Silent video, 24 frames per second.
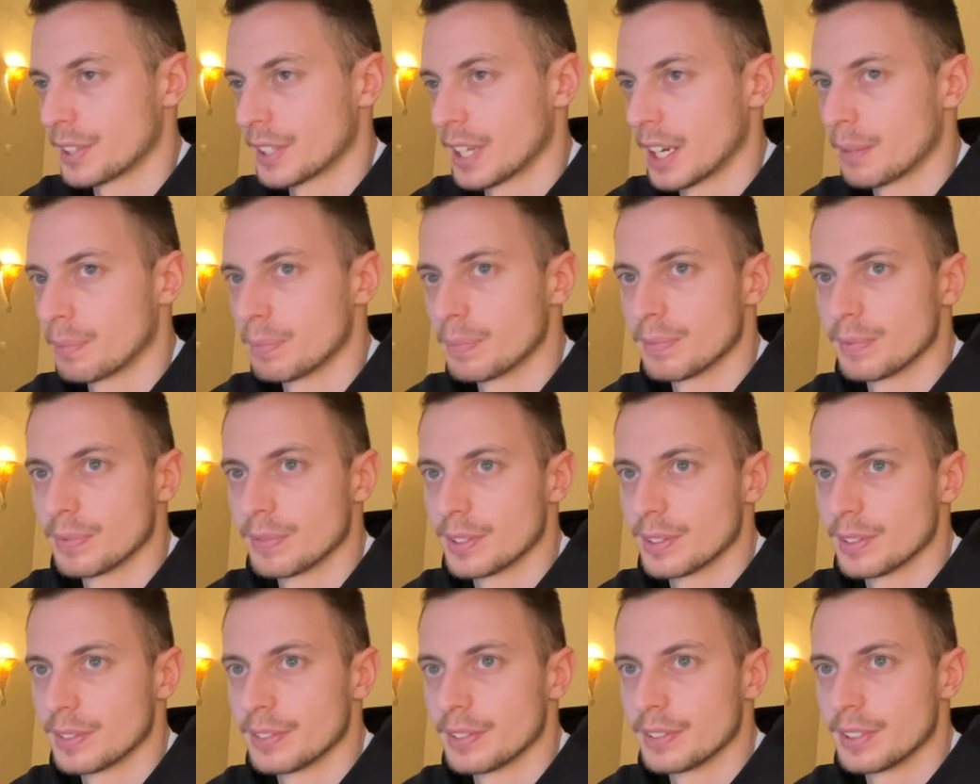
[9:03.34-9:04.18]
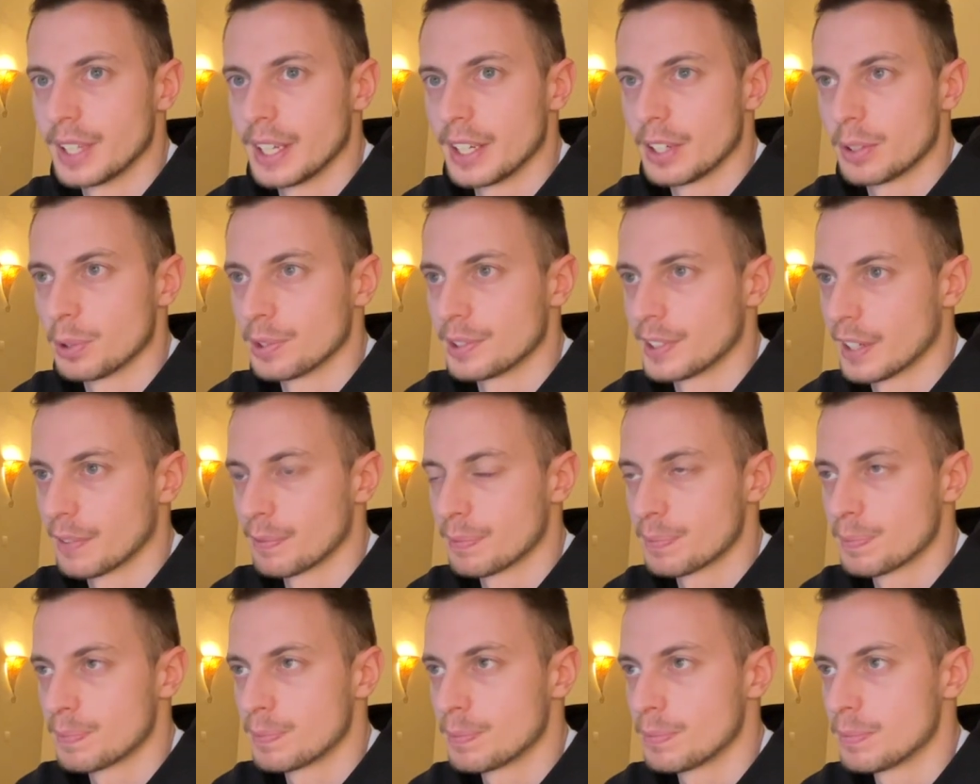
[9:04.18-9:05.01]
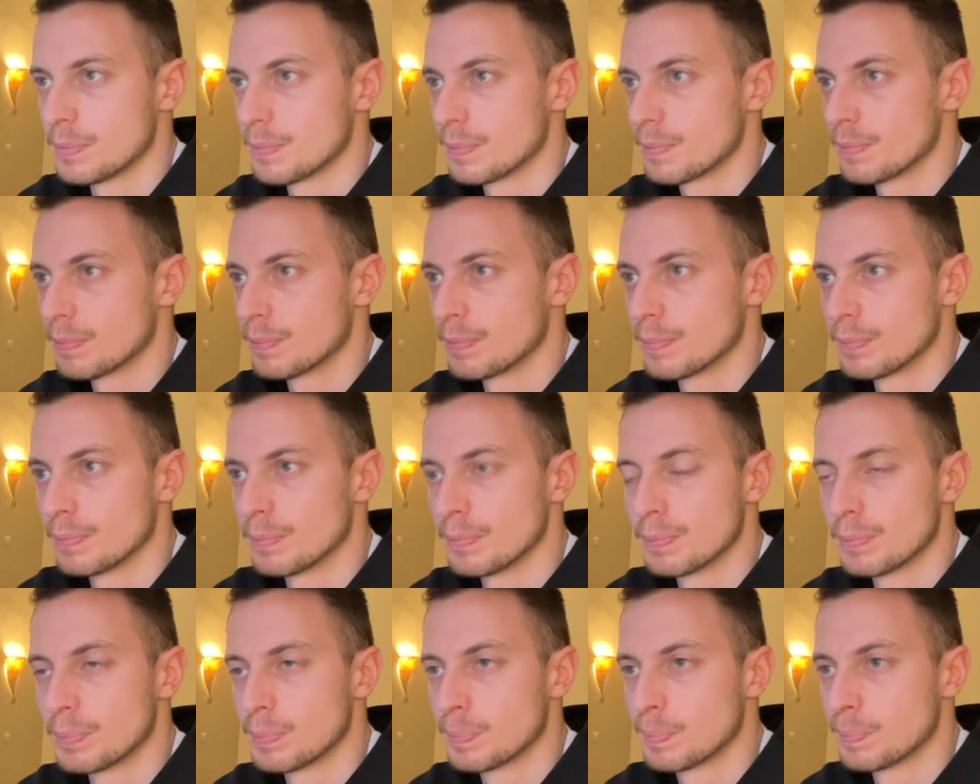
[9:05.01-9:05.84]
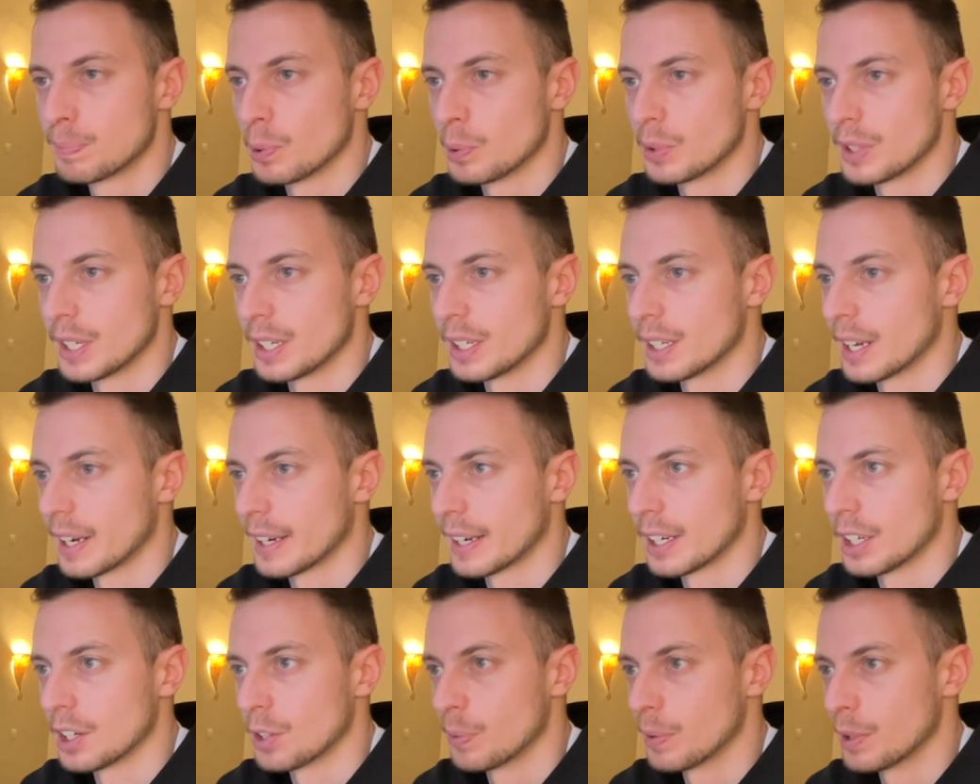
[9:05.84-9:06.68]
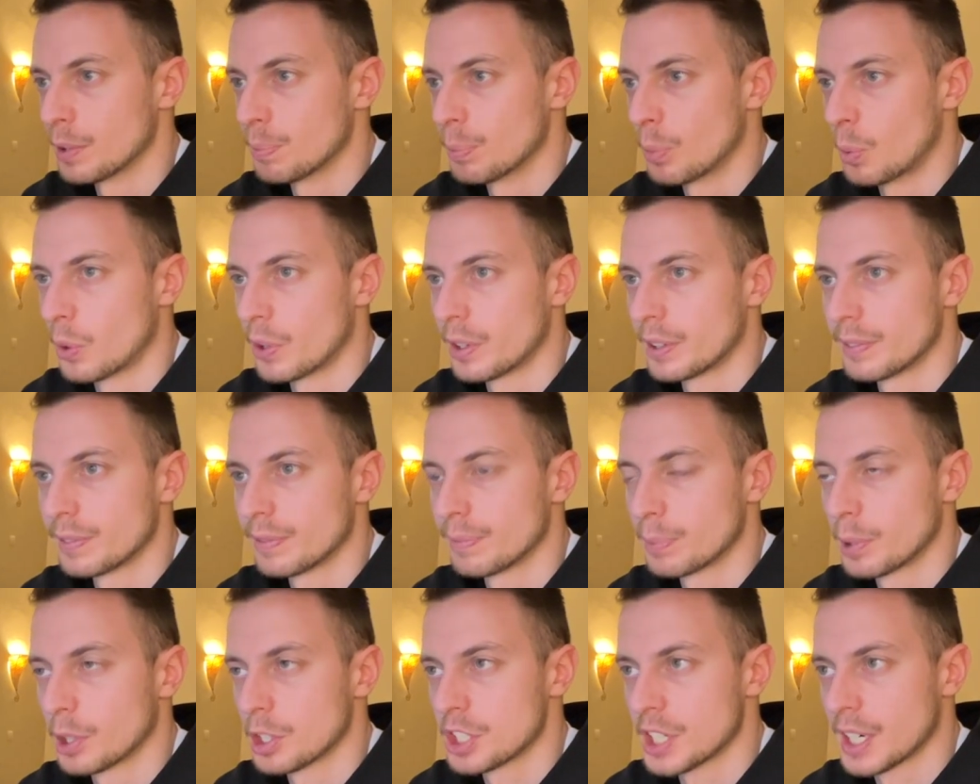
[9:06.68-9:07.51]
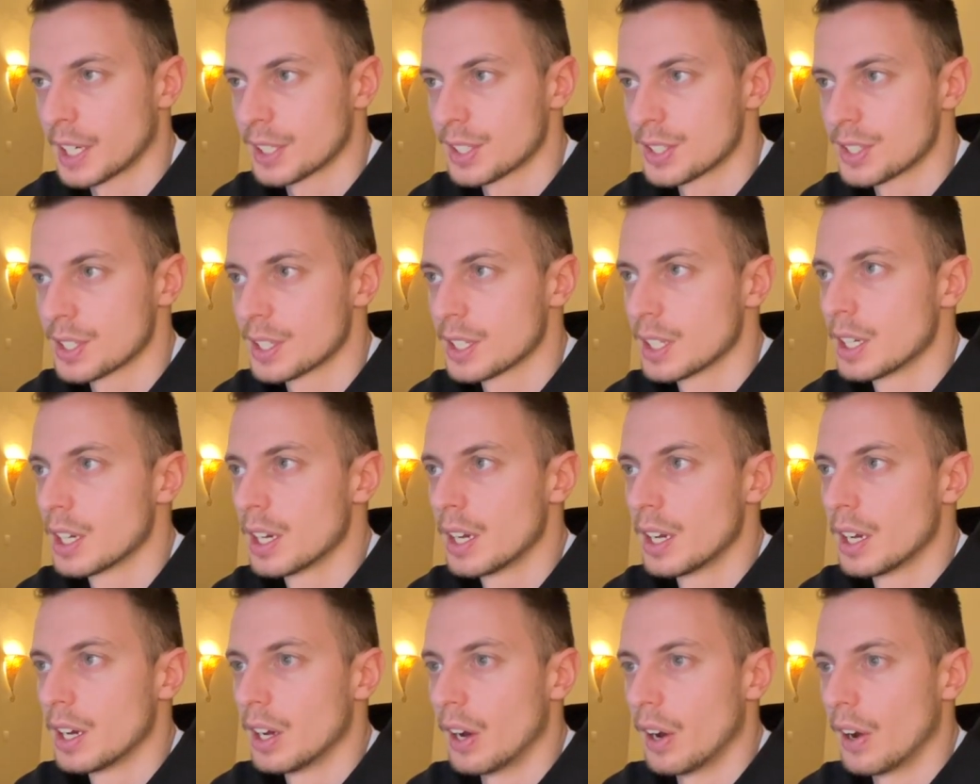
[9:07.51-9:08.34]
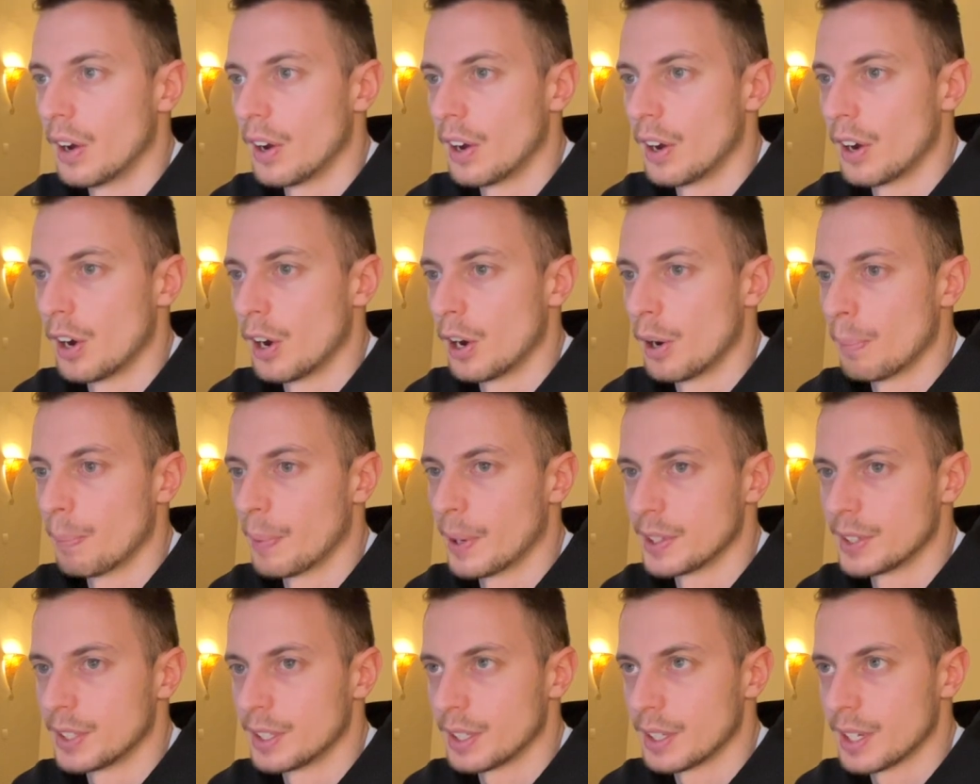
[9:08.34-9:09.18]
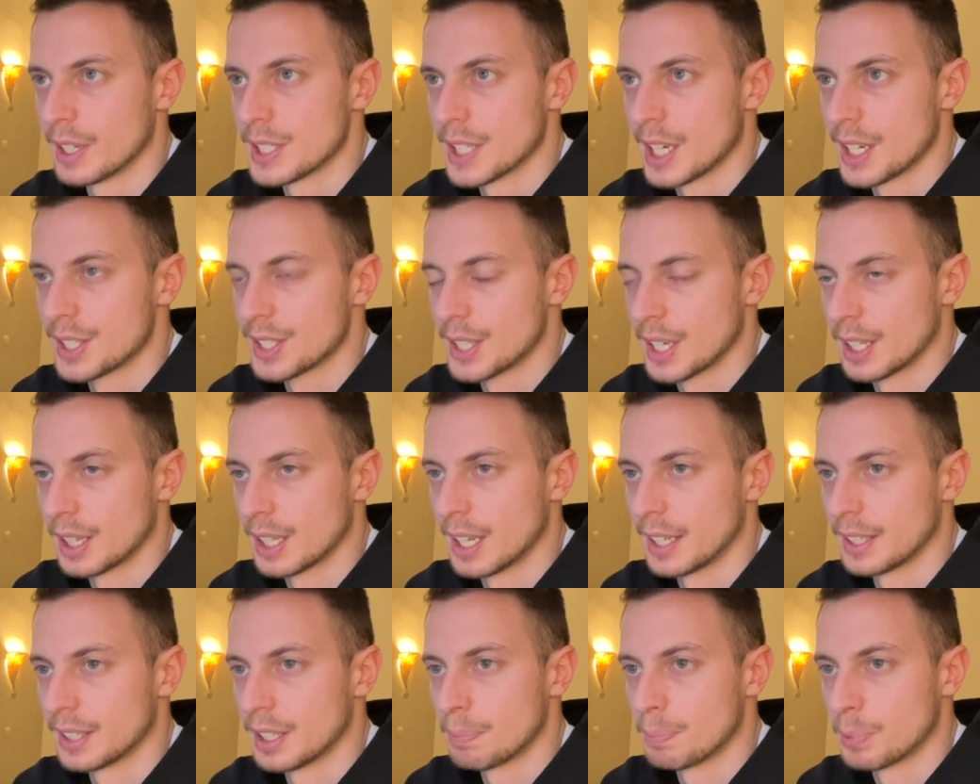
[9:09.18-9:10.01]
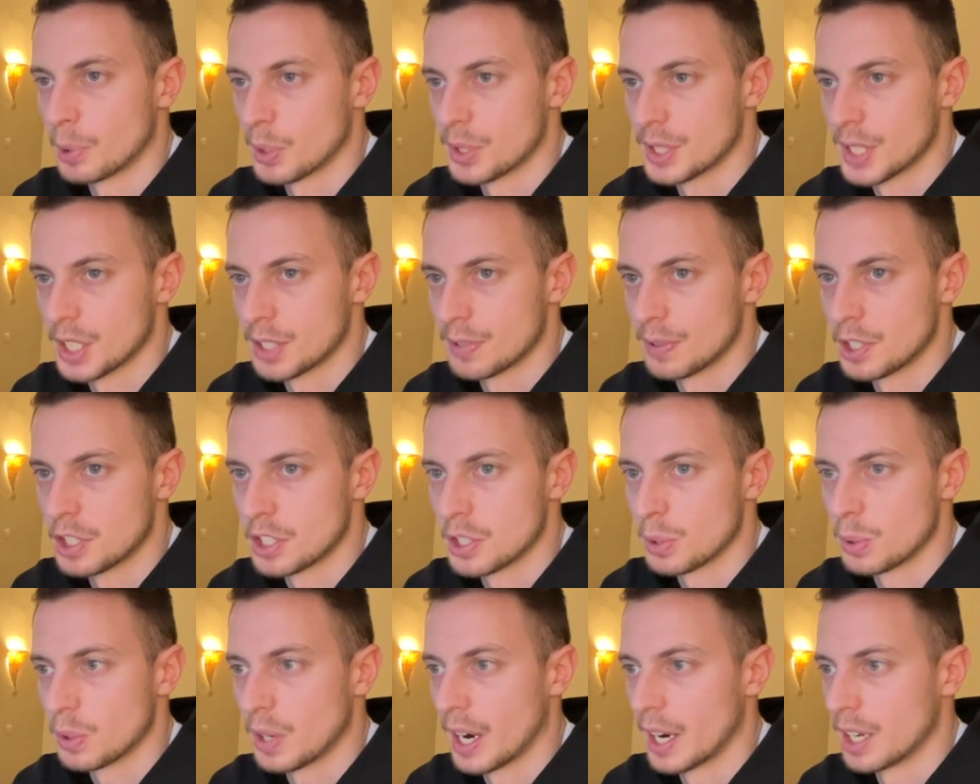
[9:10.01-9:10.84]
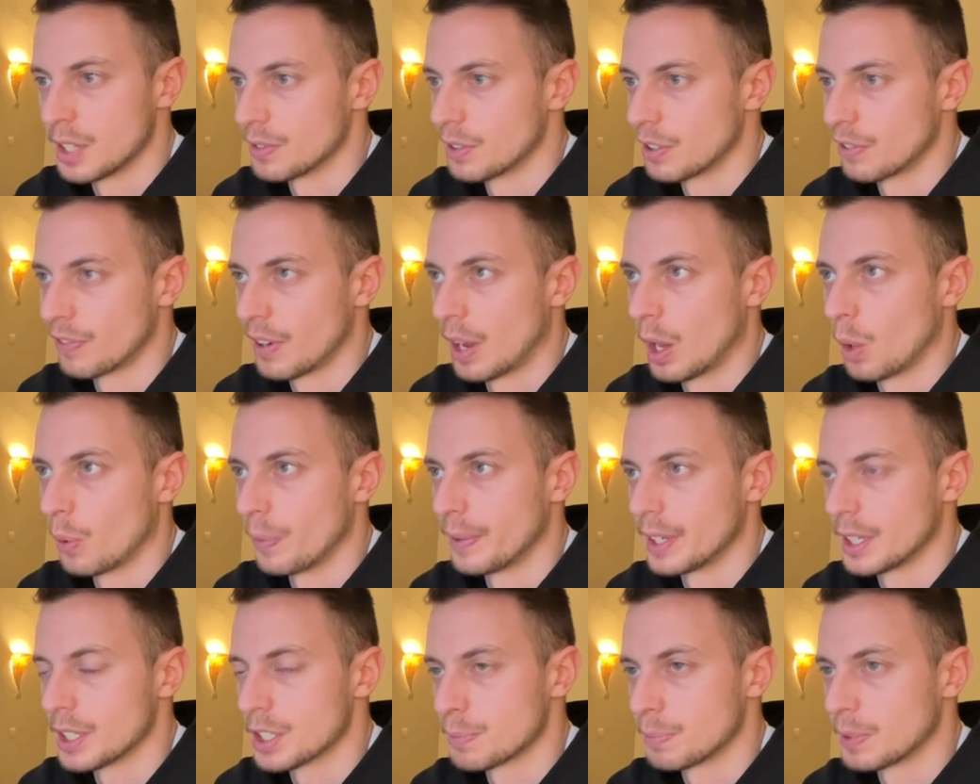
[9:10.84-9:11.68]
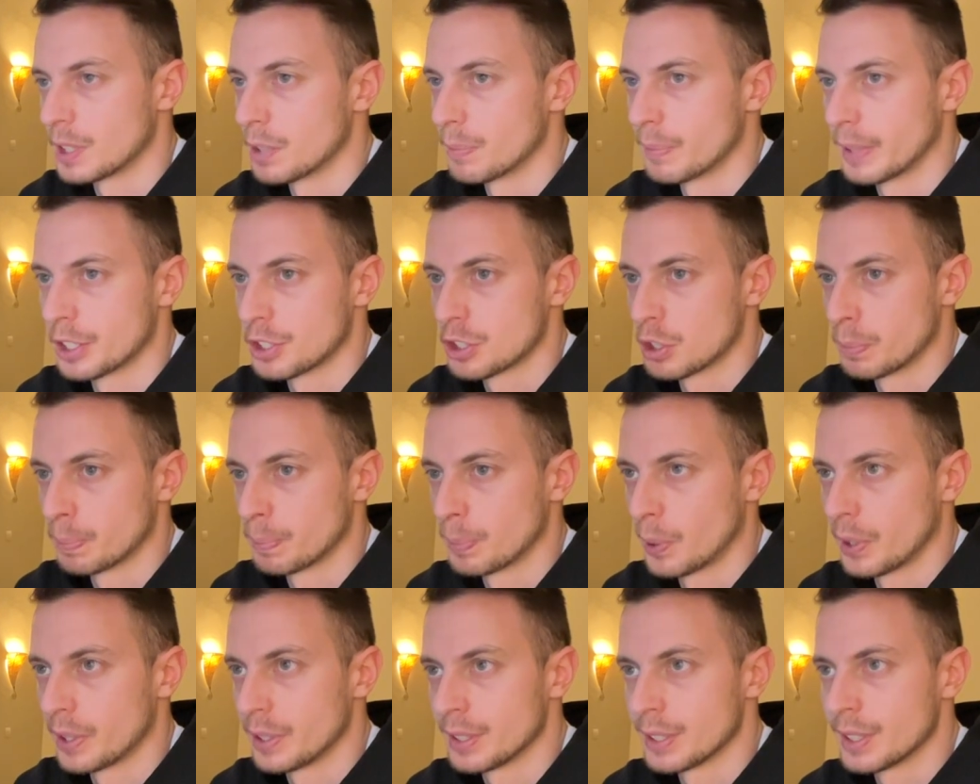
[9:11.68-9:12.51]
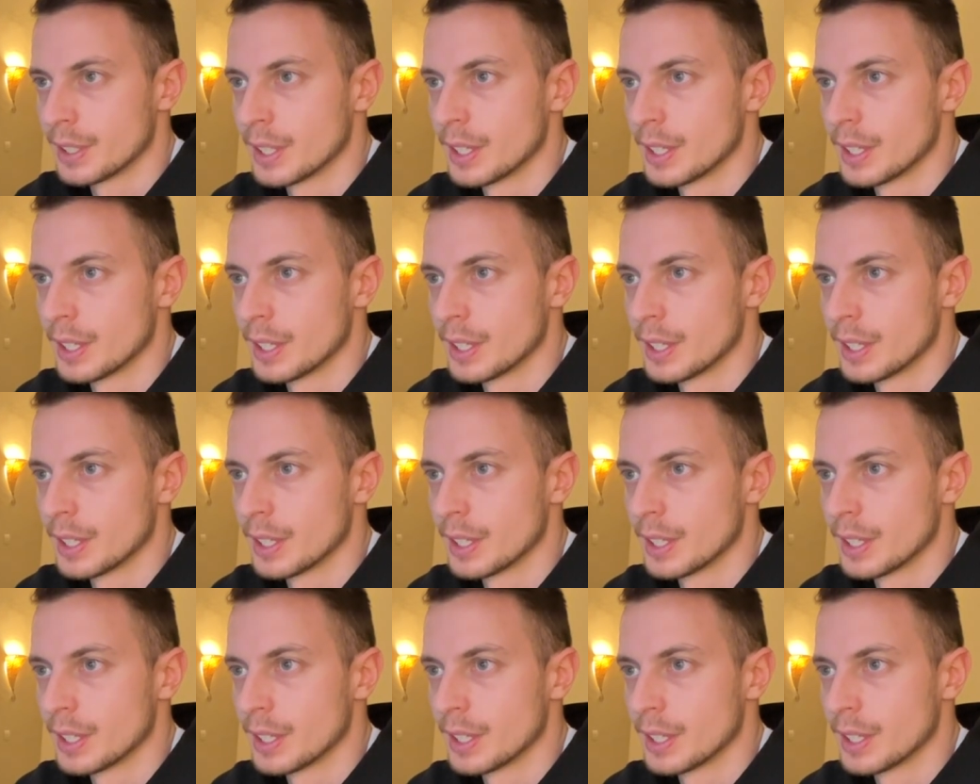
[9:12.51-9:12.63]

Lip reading: time, they could have put in like a little bit more projects. But as I said, like the process which you guys were following is pretty much on point,